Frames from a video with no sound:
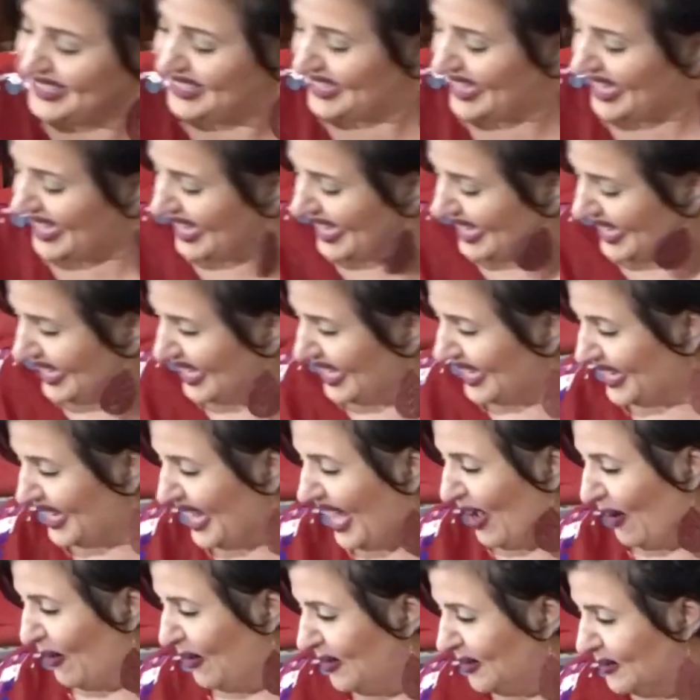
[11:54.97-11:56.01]
then, now,
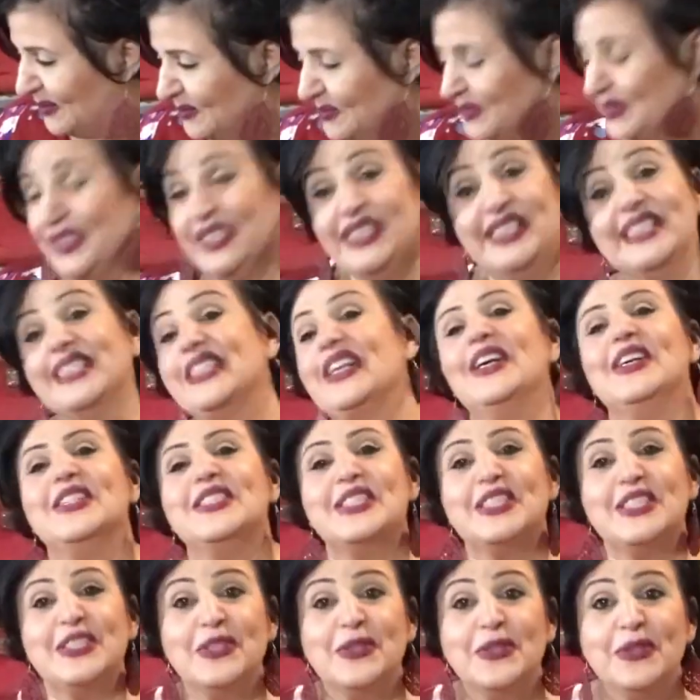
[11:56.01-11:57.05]
let's go
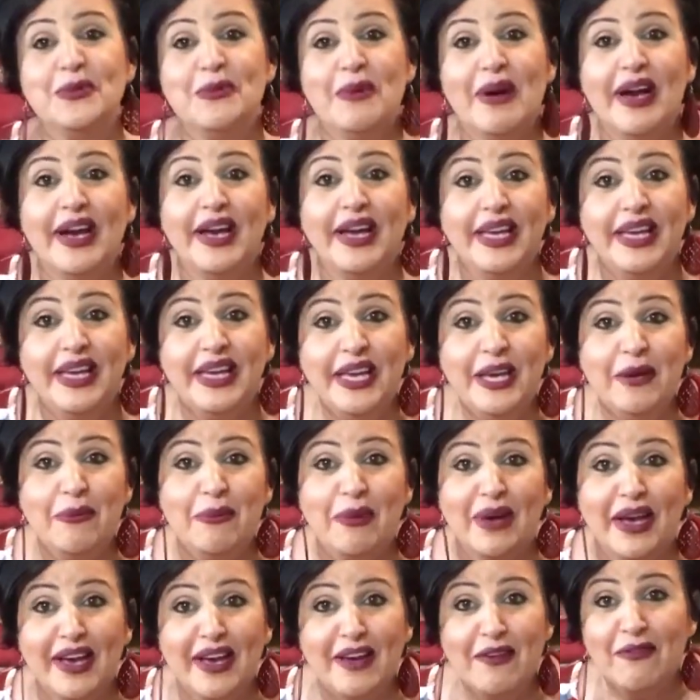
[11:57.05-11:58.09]
to my
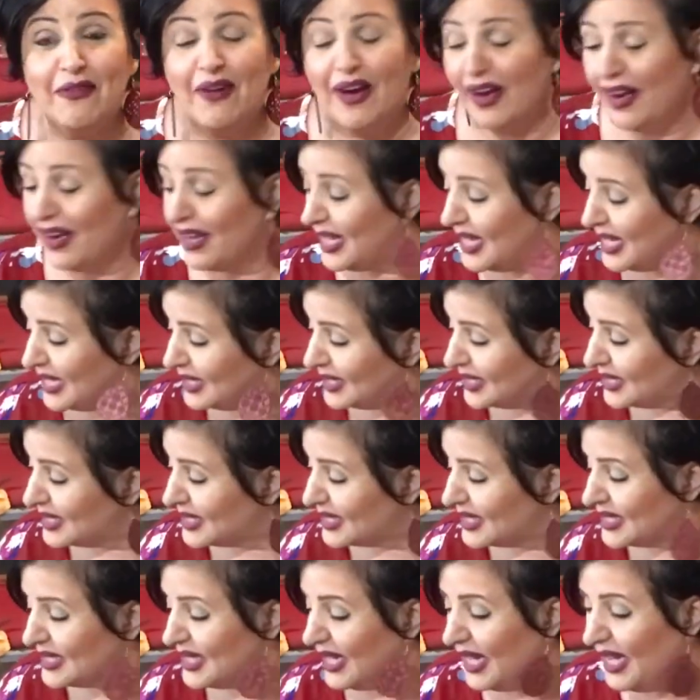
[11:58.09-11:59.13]
eBay finds.
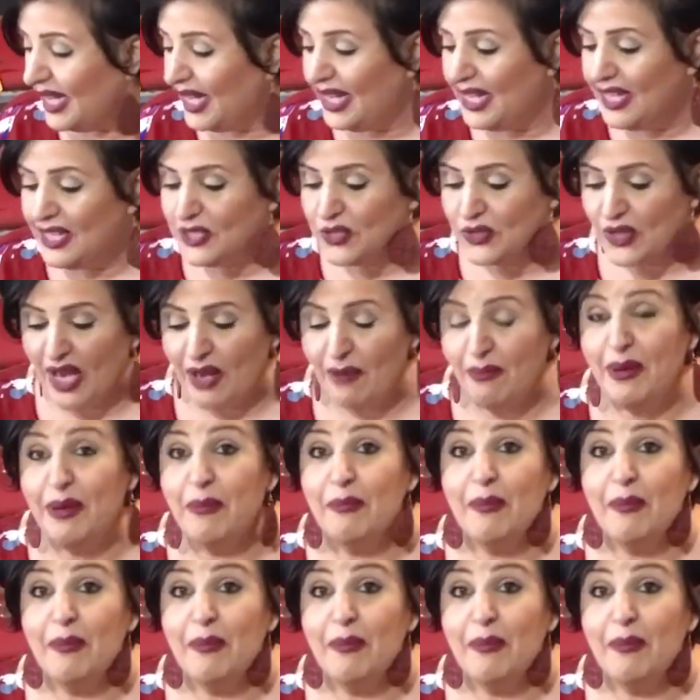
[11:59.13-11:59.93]
So I've been